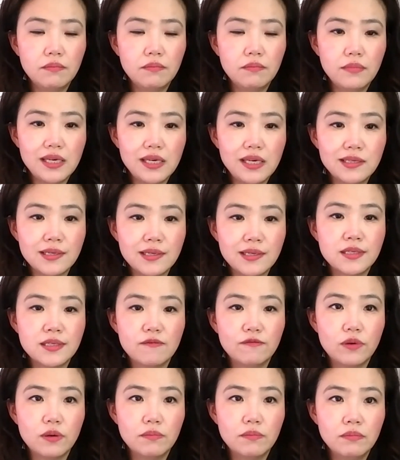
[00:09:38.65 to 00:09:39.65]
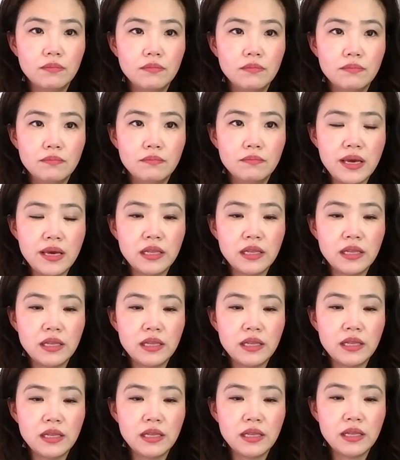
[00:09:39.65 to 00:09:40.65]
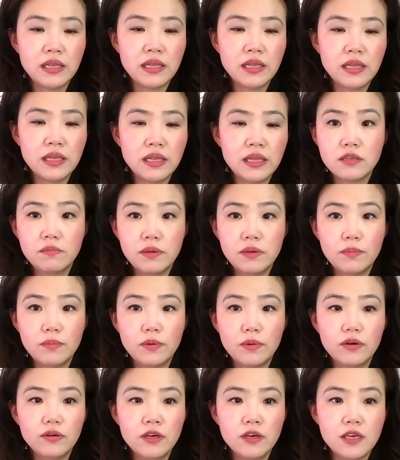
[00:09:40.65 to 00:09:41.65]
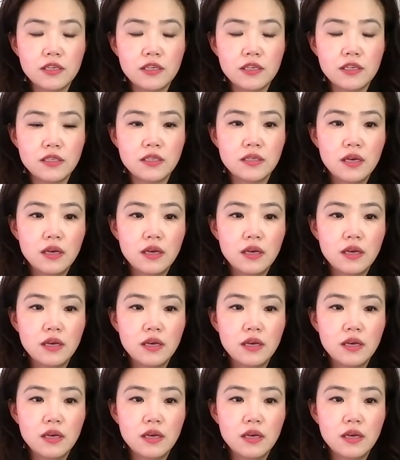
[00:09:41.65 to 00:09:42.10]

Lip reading: a system for many millions of people is